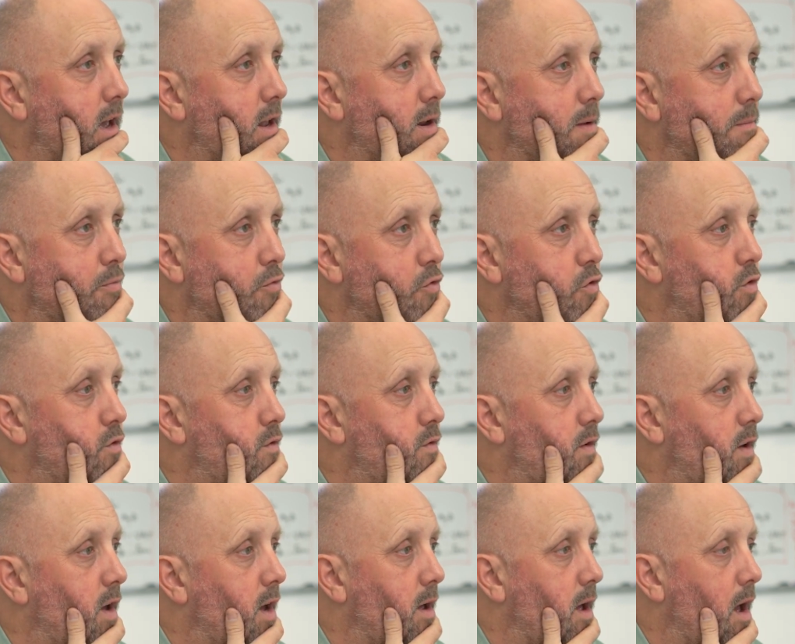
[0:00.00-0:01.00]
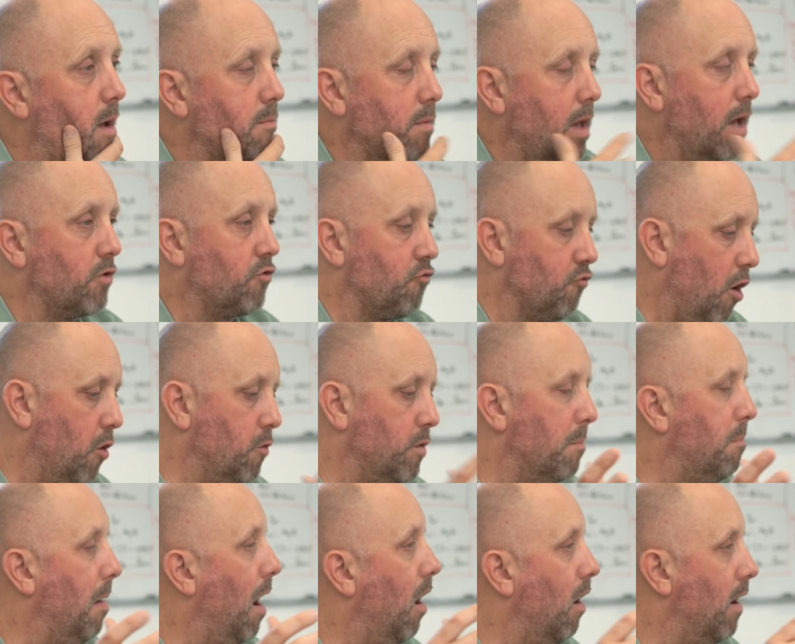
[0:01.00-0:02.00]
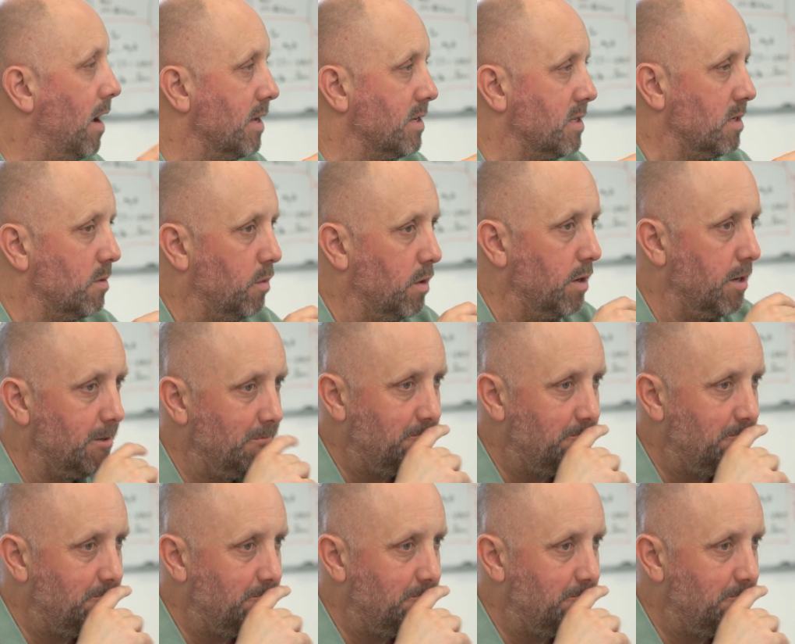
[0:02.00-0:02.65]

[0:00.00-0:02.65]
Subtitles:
improve and grow the pie, as it were,